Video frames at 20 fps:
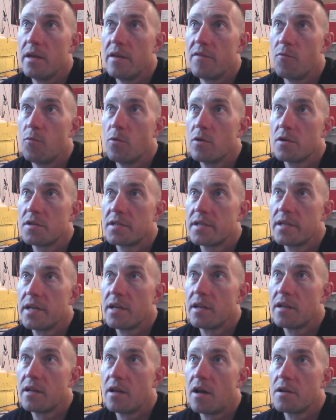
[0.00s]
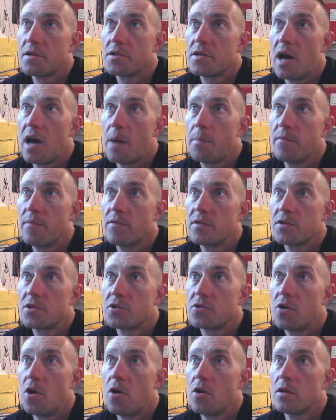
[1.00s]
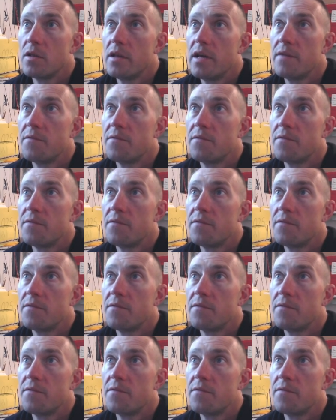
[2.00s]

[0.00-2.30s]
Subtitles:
if we're sitting on top of a strong